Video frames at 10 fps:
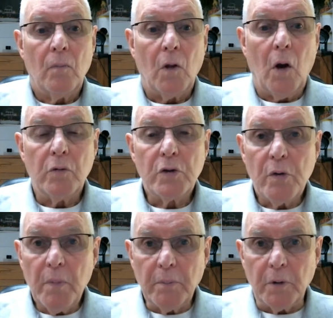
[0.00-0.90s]
Always
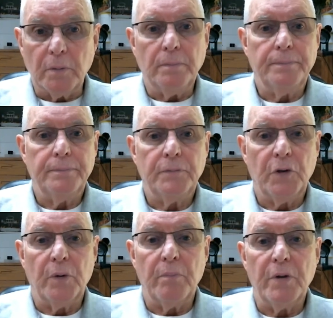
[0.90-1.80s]
remember,
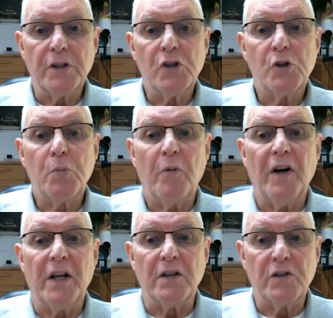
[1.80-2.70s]
you're in business to
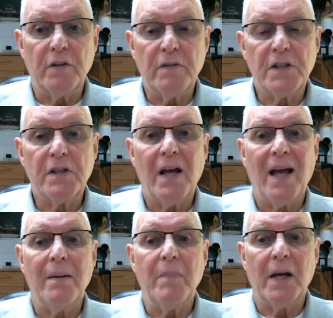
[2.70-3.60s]
provide a service
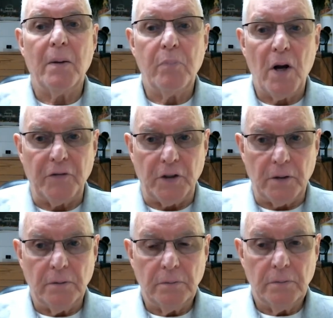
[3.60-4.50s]
and make a profit.
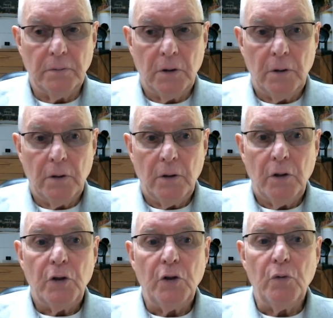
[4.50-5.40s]

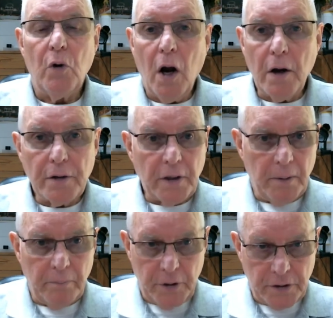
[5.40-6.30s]
You aren't
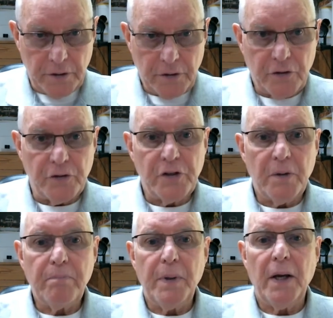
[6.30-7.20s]
in business to
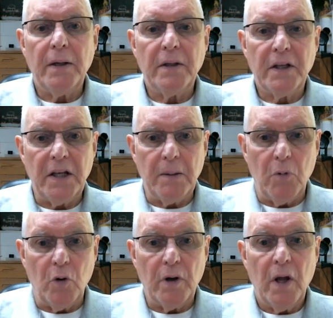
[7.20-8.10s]
sit behind a
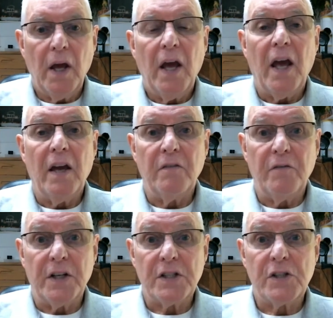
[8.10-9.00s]
keyboard and
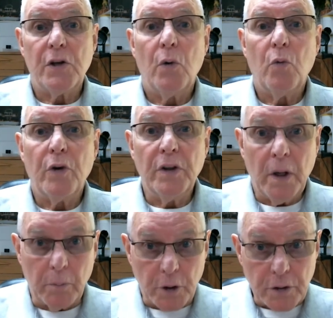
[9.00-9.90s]
fuss with
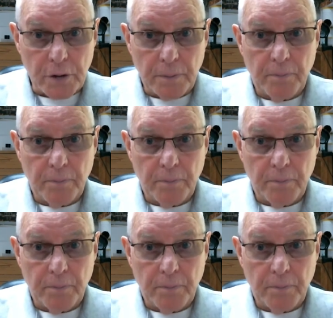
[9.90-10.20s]
numbers.